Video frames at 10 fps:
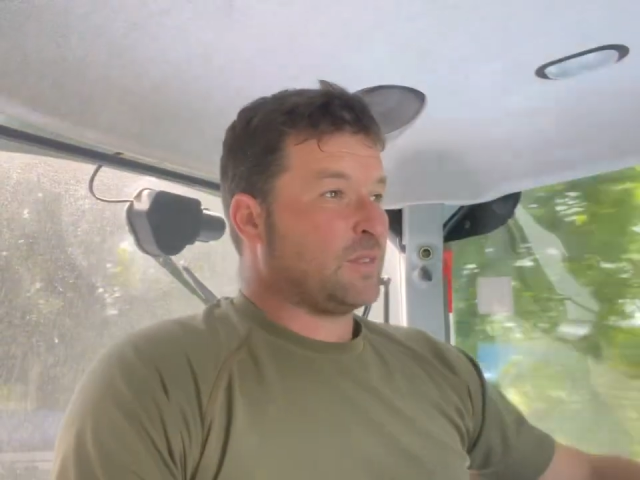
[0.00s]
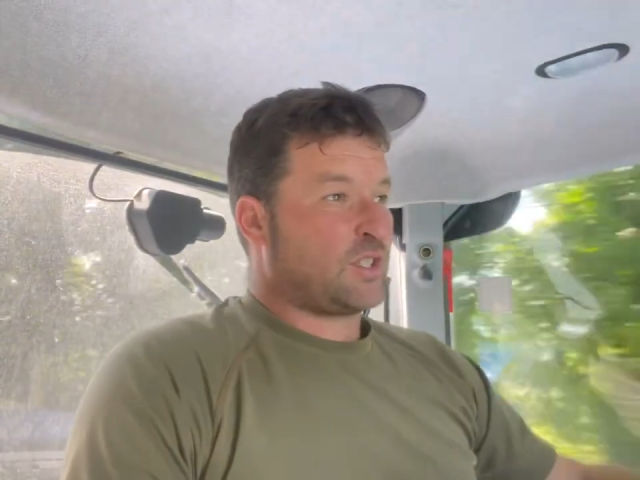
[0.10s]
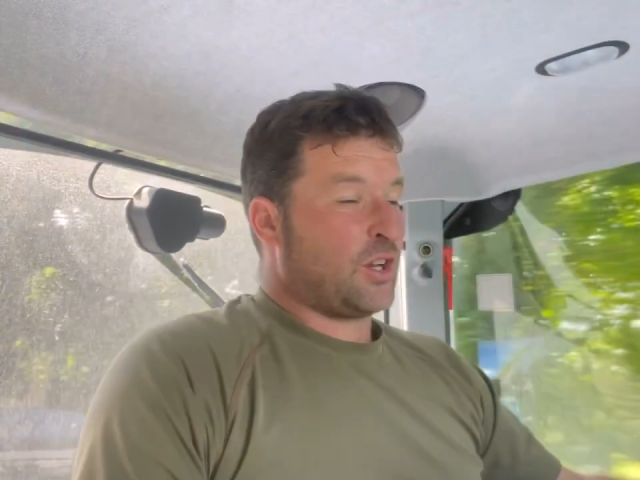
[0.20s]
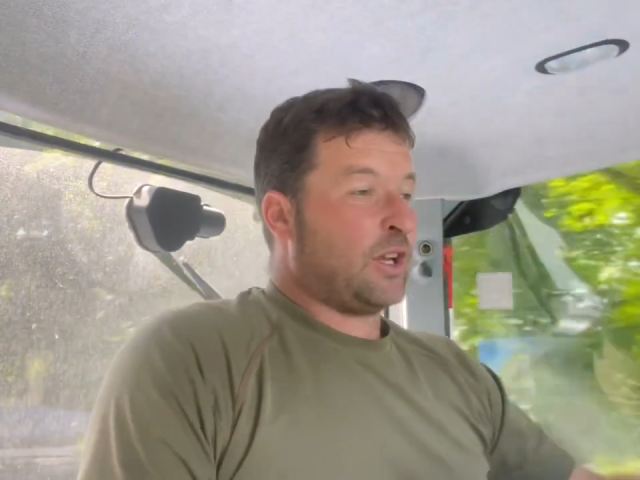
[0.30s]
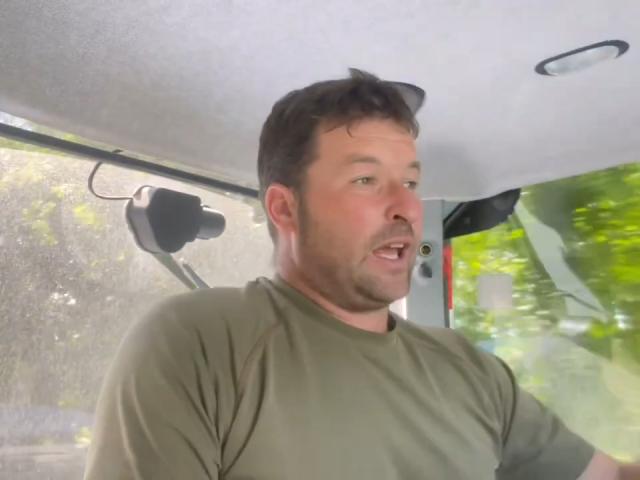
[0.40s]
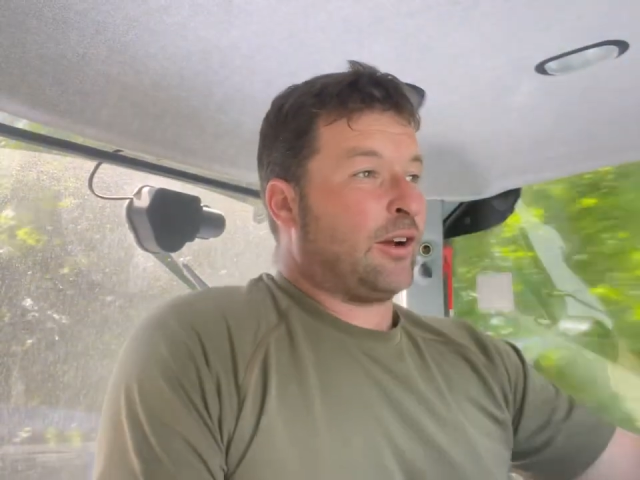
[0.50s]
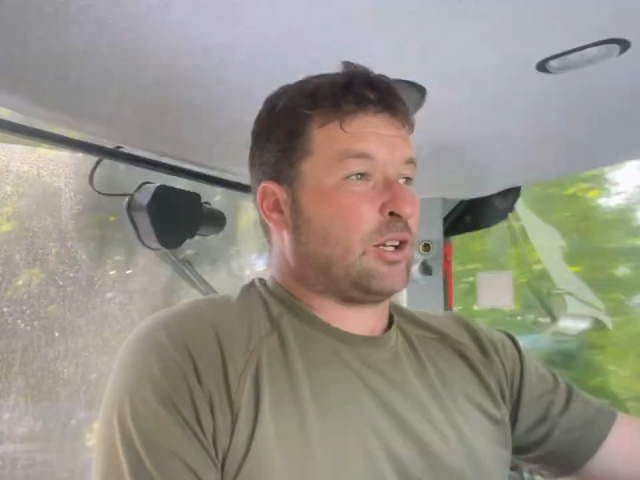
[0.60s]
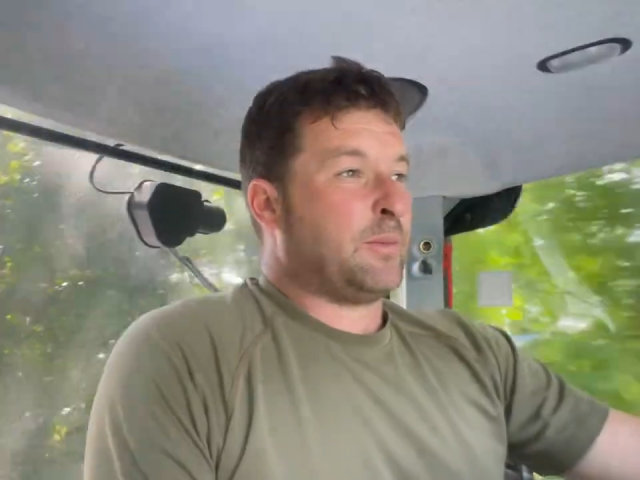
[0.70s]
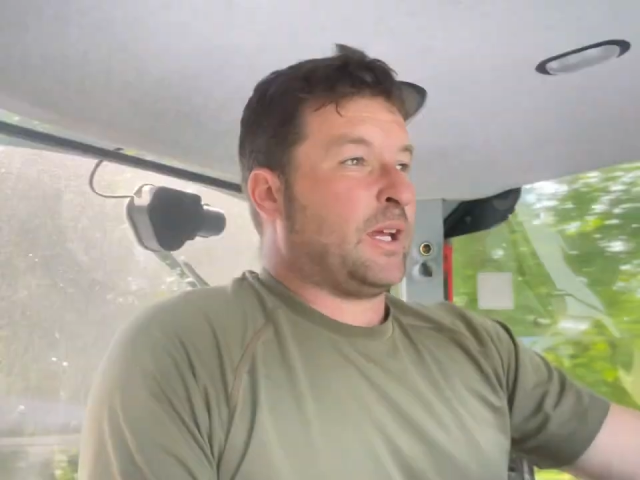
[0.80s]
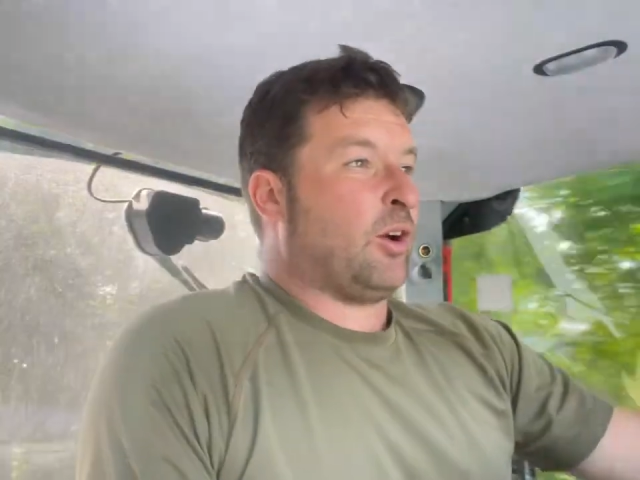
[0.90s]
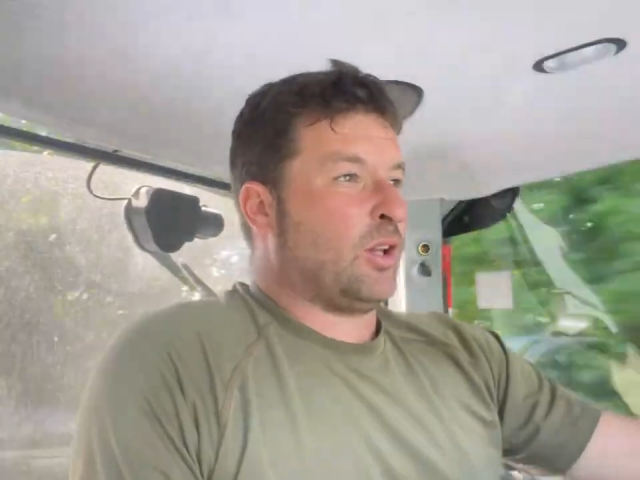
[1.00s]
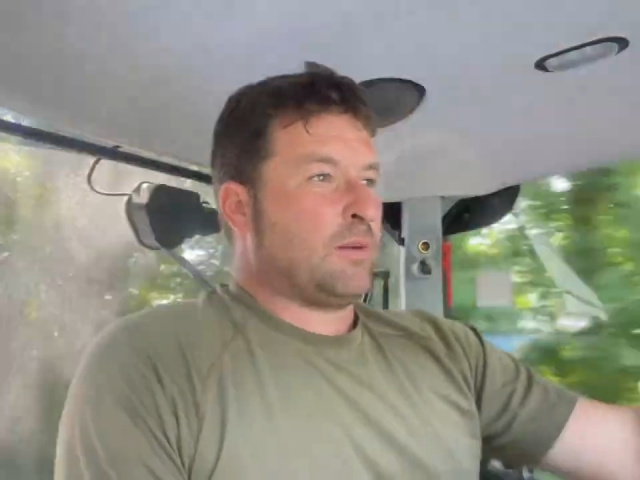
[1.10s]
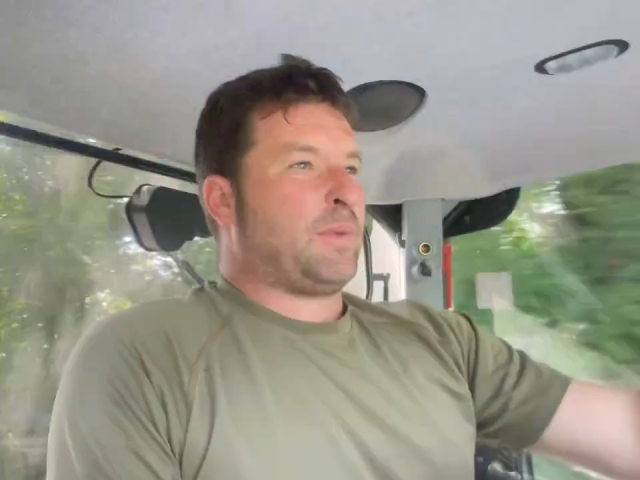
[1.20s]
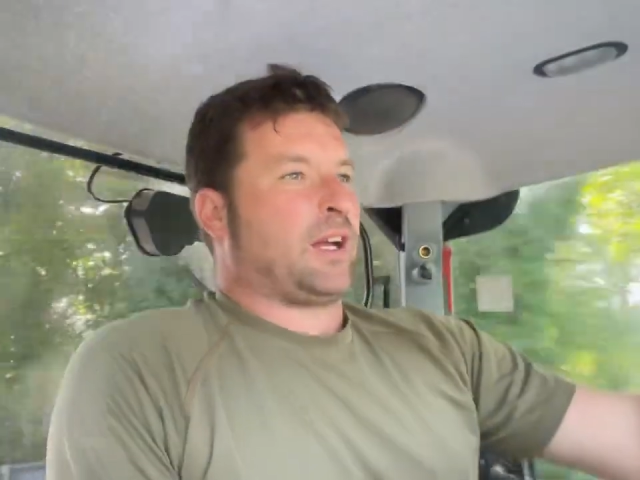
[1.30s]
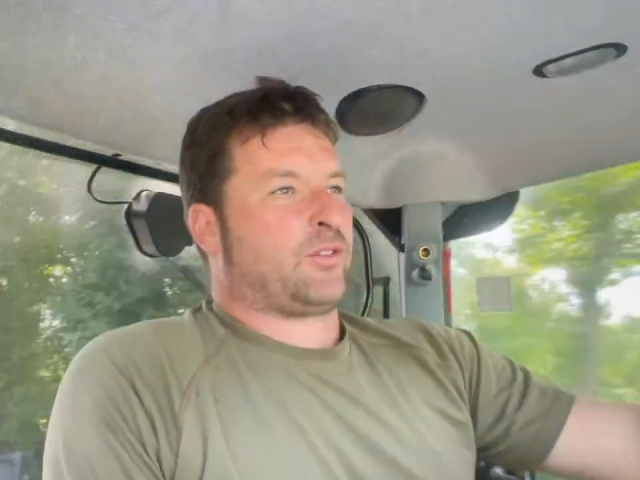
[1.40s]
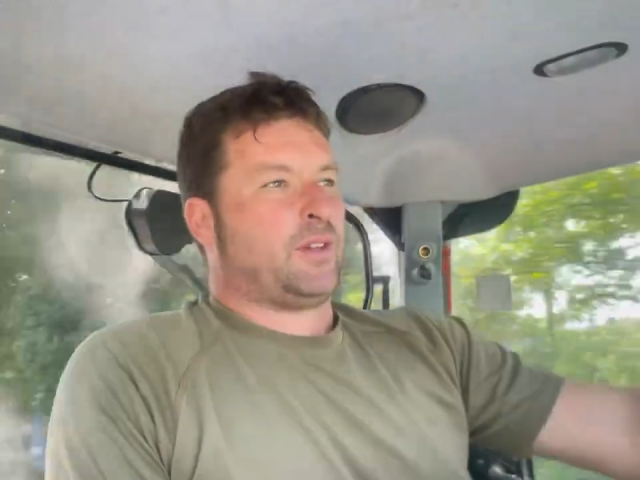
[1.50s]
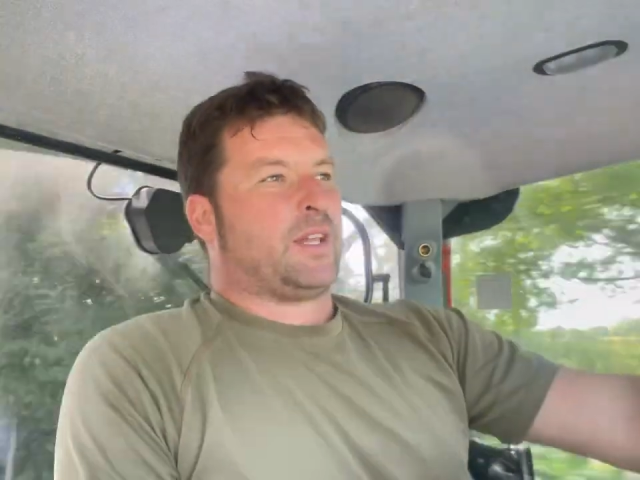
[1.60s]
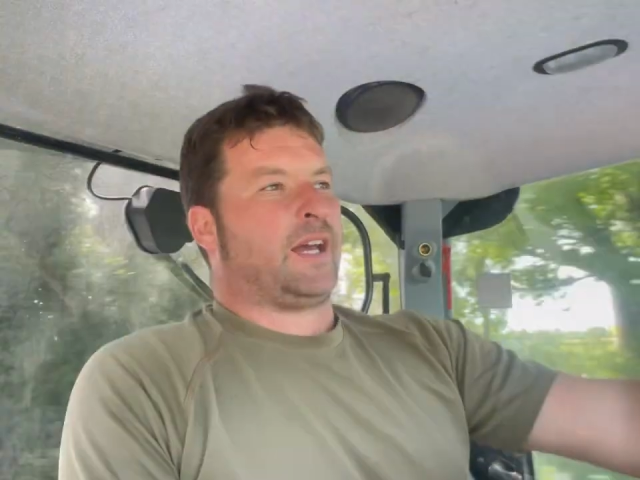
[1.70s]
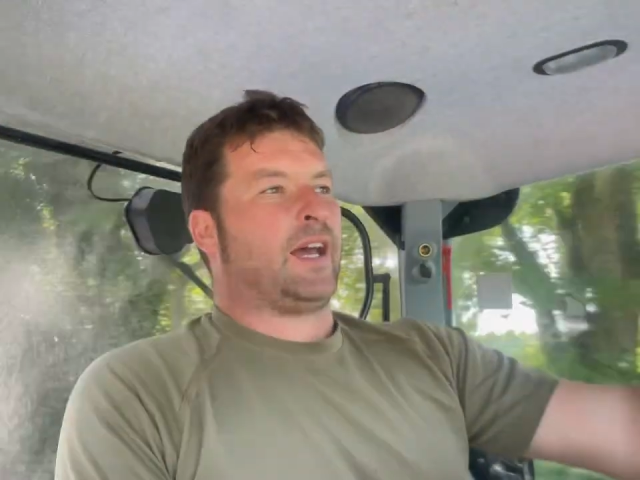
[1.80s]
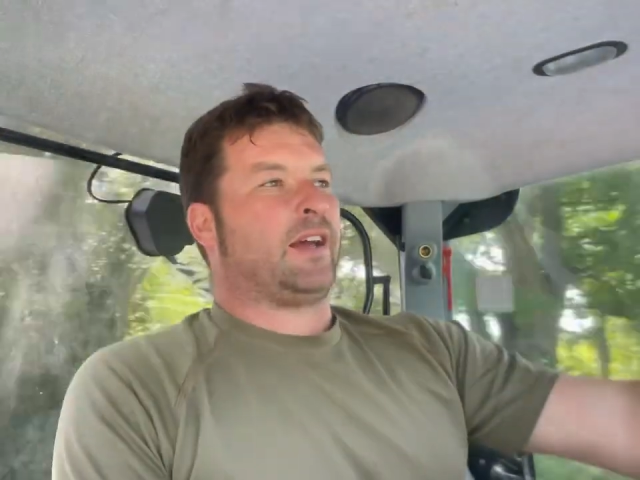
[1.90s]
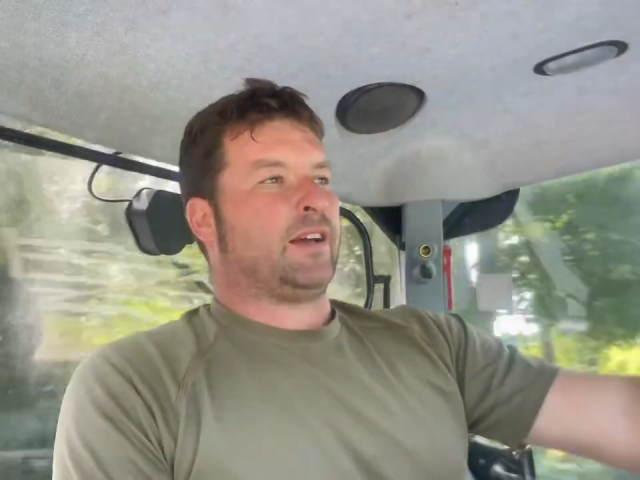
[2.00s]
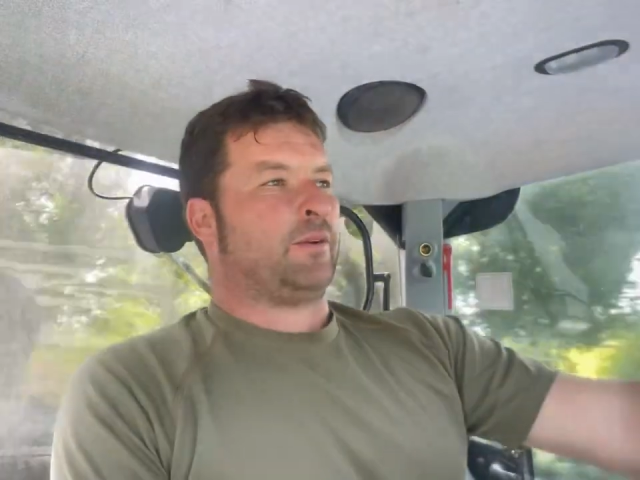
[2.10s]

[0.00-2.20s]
so yeah, I'm going to be hauling back from there.